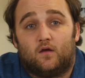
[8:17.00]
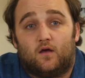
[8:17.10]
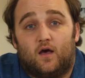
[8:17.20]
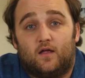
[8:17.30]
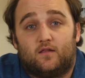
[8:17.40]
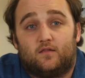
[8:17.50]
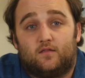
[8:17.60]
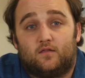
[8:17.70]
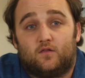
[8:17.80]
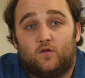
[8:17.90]
Uh,
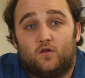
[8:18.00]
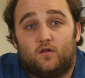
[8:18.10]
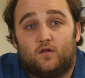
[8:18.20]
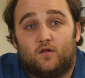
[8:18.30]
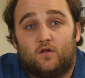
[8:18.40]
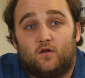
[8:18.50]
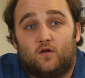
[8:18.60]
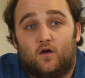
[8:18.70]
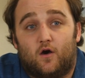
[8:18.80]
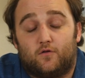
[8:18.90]

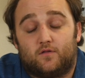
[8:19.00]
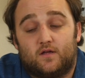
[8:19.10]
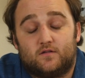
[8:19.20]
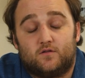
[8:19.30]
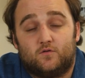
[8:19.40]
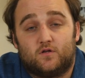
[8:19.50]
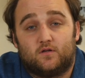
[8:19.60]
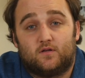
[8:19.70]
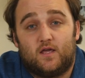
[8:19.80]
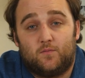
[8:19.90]
other things you
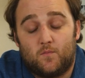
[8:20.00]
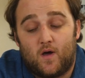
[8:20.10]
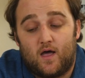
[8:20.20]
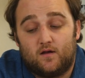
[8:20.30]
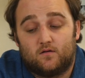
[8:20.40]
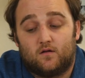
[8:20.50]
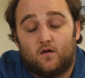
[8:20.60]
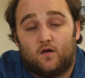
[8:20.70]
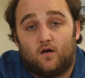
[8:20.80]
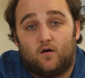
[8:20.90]
should keep in mind
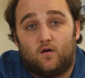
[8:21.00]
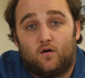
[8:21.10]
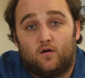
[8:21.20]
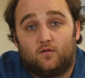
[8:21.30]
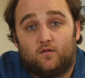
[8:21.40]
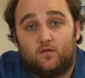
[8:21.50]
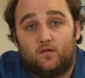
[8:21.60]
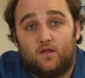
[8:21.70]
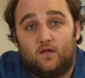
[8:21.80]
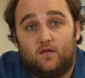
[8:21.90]
are
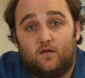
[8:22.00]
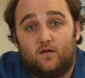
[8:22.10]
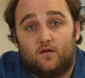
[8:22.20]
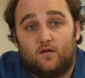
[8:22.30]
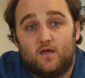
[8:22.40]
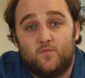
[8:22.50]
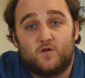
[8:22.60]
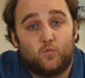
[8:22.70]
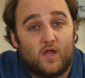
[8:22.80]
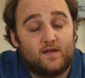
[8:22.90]
the
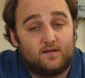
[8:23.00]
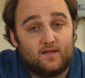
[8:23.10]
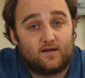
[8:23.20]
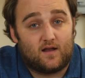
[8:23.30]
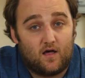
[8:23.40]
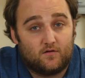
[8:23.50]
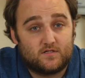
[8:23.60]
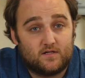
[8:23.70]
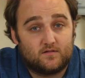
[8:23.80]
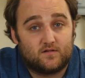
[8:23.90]
image blending
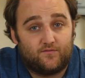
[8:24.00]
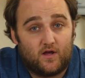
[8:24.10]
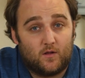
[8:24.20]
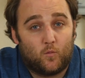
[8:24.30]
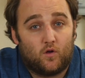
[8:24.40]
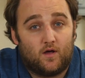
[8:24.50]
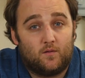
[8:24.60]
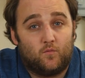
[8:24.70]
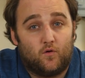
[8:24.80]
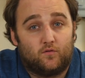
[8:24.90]
technologies available
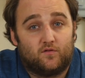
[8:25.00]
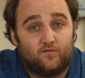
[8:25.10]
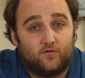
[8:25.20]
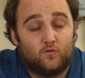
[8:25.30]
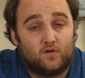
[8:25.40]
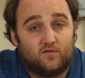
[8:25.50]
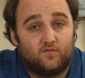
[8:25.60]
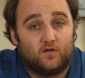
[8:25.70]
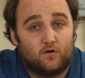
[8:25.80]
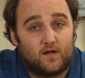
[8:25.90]
on both the Fluke and
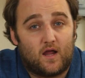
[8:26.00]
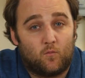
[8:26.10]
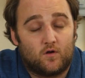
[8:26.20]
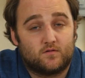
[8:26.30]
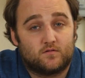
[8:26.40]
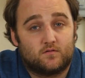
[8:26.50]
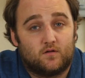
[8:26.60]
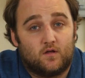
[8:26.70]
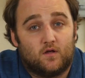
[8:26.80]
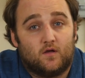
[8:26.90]
FLIR cameras.
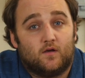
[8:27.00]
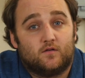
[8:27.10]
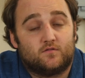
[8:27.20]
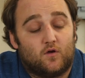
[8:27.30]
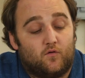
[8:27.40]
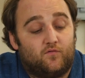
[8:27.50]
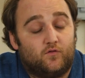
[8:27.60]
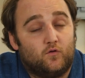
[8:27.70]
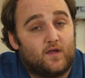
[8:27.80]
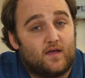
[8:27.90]
So
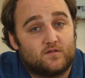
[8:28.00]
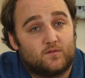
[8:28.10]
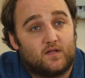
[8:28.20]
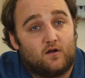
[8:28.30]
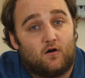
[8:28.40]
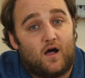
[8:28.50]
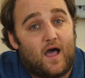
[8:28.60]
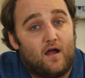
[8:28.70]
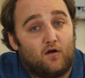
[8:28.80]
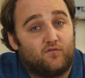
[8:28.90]
Fluke has what they call
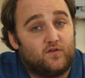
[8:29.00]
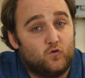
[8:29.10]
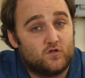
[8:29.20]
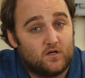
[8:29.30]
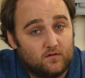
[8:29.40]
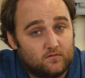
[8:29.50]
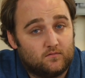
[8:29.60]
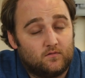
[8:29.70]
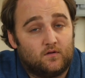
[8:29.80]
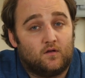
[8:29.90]
IR fusion,
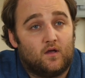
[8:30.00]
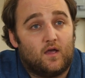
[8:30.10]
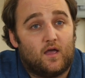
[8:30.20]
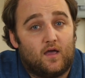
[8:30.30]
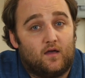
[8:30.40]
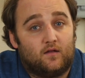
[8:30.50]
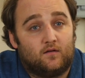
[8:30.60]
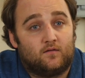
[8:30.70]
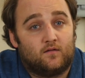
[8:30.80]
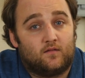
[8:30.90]

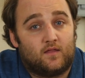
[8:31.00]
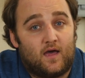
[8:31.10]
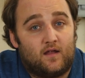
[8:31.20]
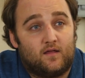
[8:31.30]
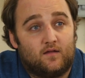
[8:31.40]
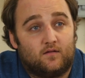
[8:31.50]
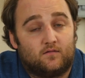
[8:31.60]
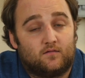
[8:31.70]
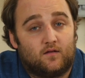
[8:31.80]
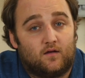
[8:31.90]
and that
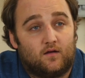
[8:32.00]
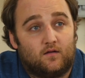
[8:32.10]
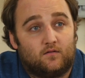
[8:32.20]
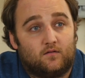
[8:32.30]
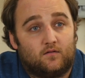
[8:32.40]
is uh,